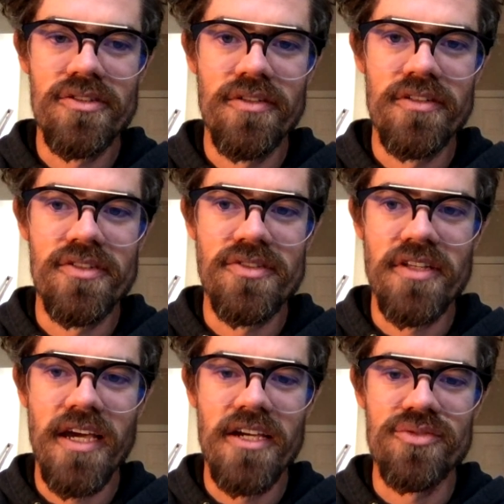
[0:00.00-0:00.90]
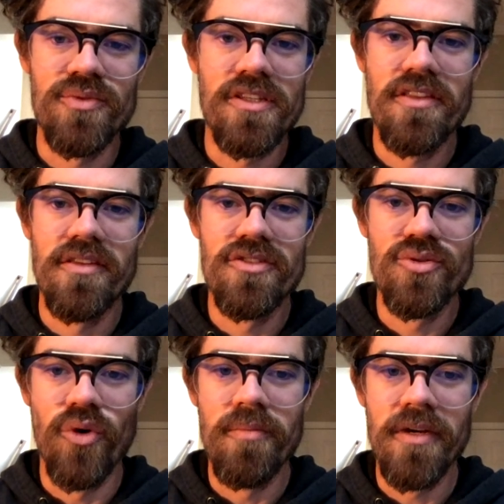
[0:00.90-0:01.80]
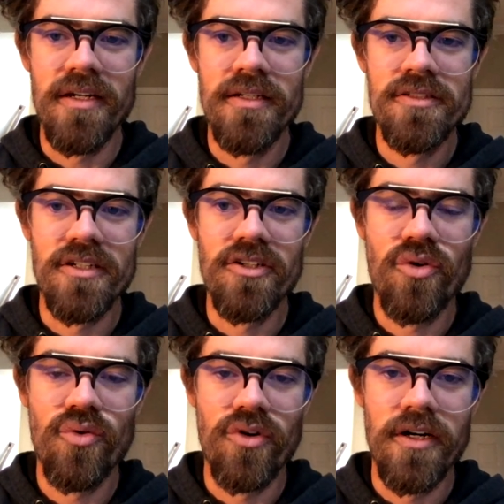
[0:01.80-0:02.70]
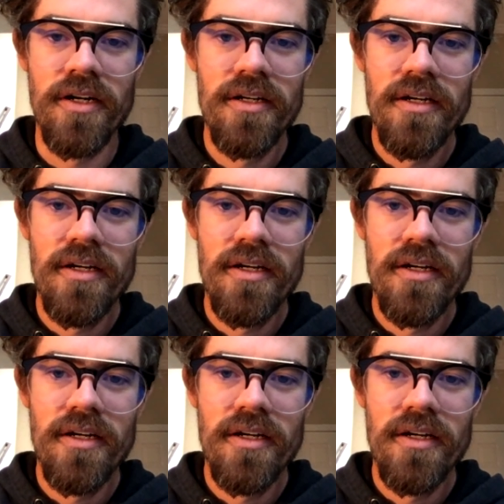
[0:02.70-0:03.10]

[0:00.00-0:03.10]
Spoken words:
So this is the case with soybeans and corn.